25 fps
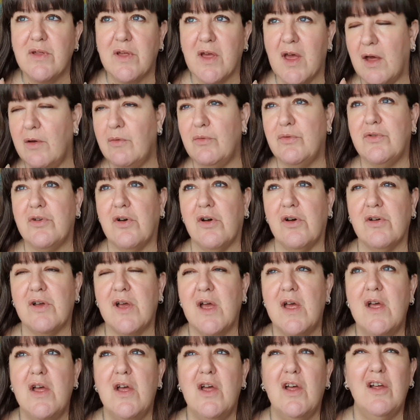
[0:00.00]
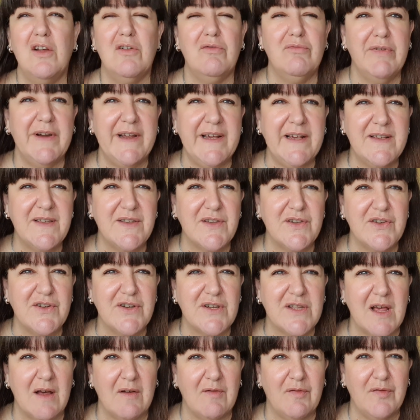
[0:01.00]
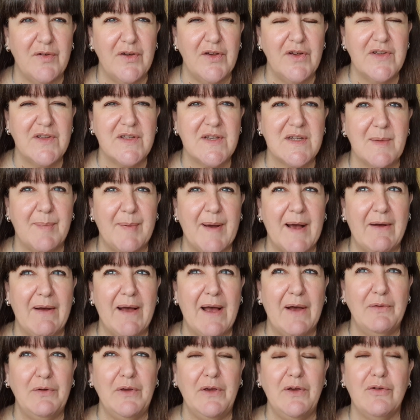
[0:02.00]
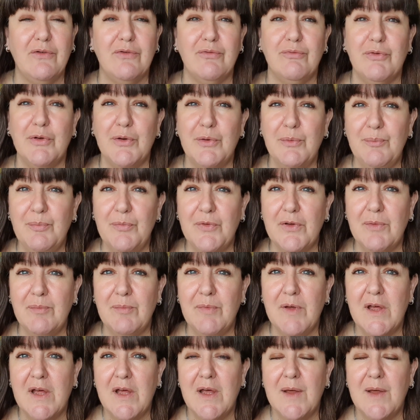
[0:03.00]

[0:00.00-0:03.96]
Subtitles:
coat dog, research that first about how you groom them,